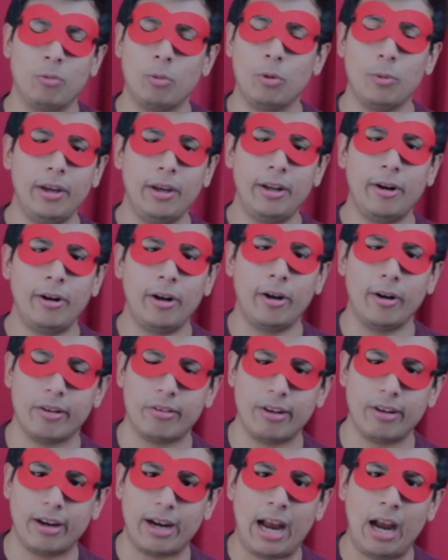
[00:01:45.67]
We really don't know,
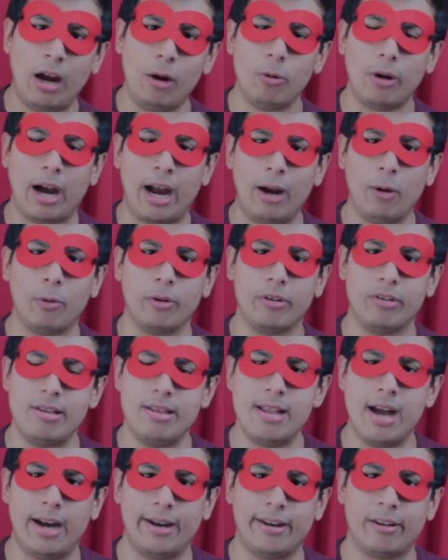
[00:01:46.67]
because, like, I was
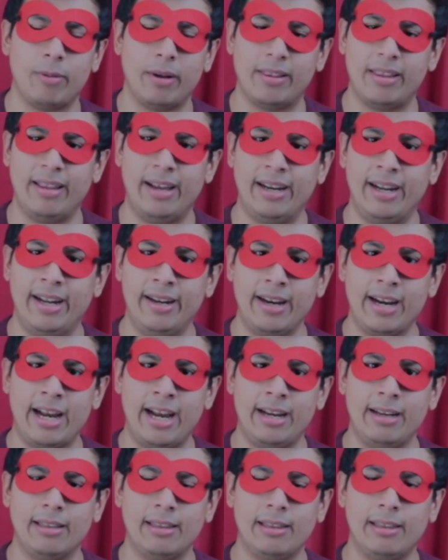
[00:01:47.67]
not expecting that ending.
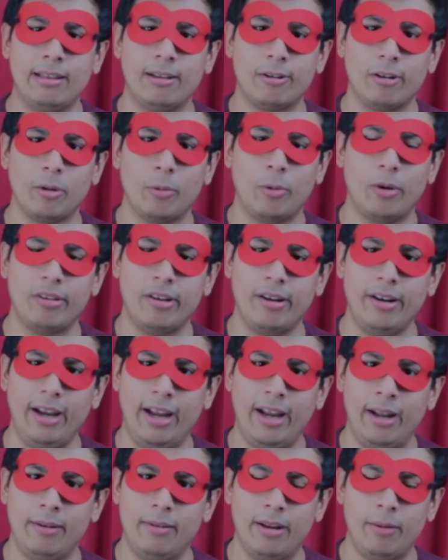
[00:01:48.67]
I literally wasn't,
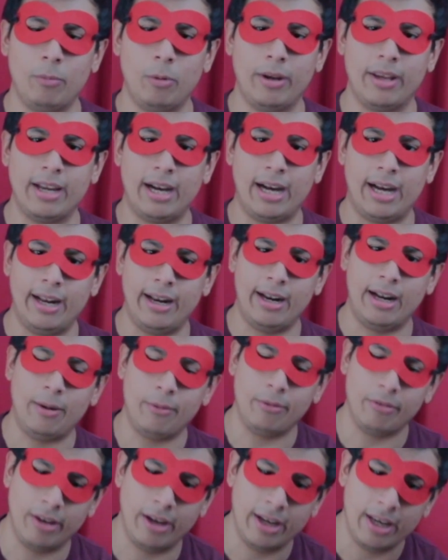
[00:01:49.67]
and then we got it, and I
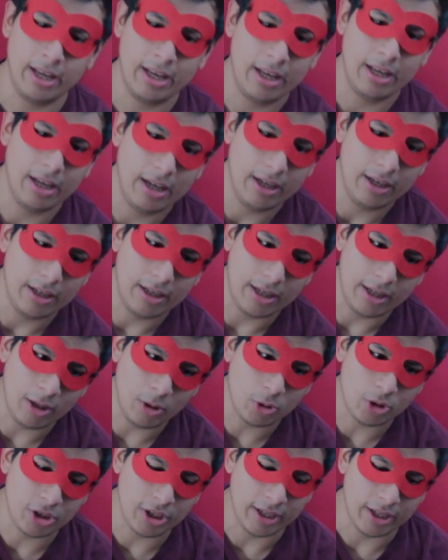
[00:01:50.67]
was like,
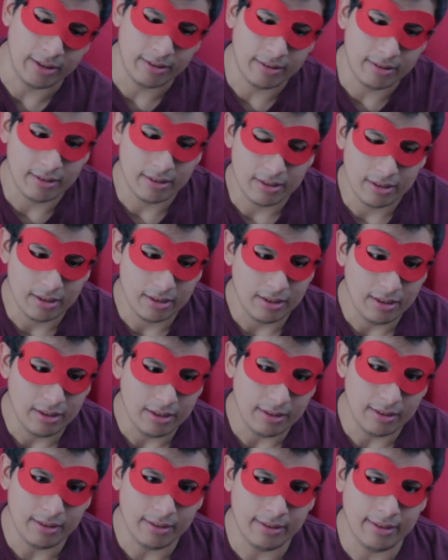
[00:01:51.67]
oh, shit.
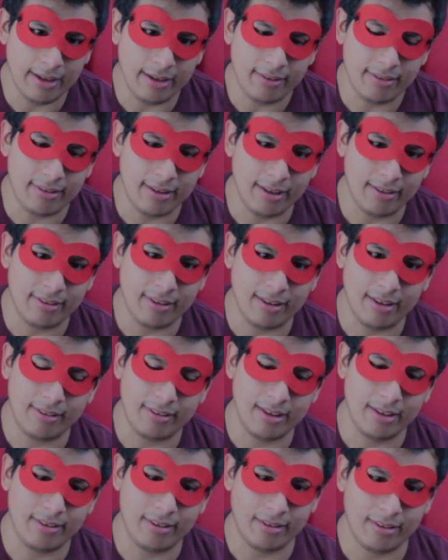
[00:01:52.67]
This
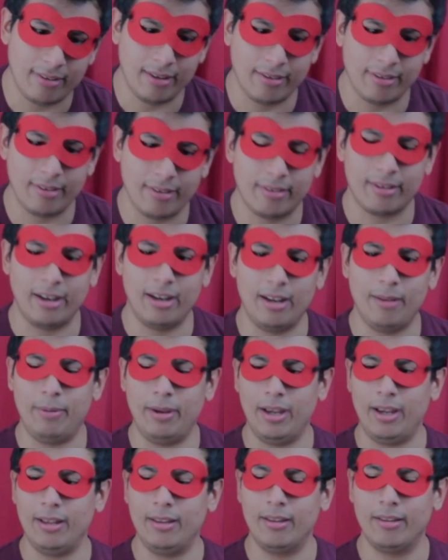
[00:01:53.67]
is gonna
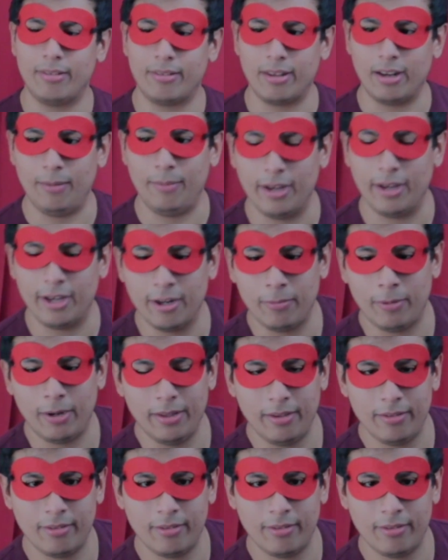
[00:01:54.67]
be a great one.